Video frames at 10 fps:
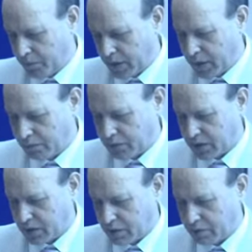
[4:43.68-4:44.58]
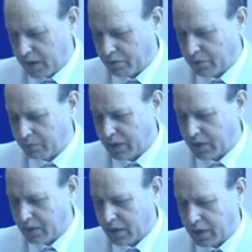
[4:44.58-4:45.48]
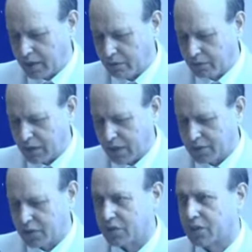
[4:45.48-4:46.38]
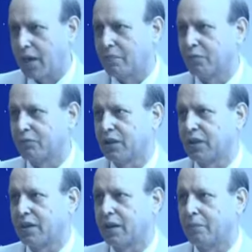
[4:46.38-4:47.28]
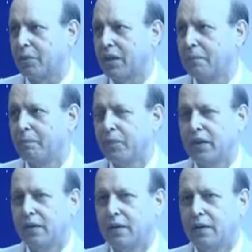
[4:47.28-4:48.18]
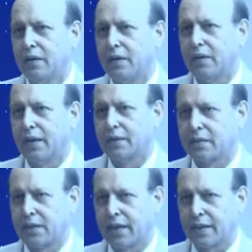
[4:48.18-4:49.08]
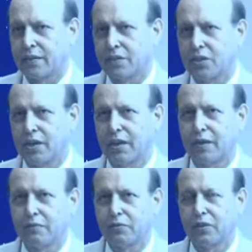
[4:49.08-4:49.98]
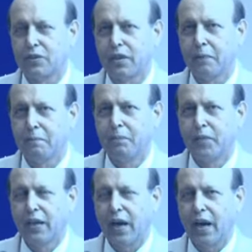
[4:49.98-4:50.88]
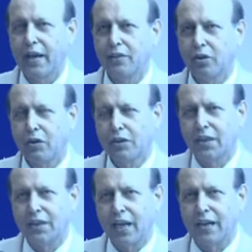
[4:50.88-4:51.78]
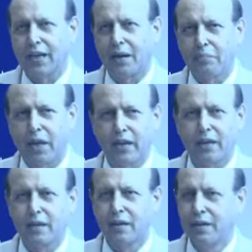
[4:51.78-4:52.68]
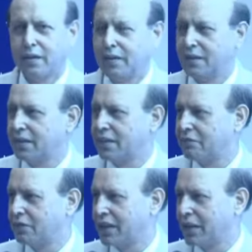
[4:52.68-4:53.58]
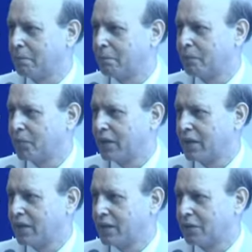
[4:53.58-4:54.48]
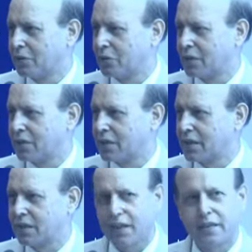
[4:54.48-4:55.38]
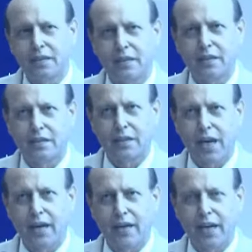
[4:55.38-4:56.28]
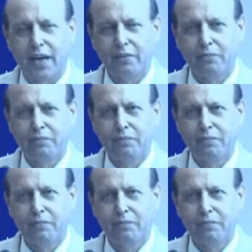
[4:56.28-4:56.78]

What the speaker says: after having been the head of the largest arm of the Indian Army as Director General Infantry, I thought that I'll come here, lead a very good, contented, retired life.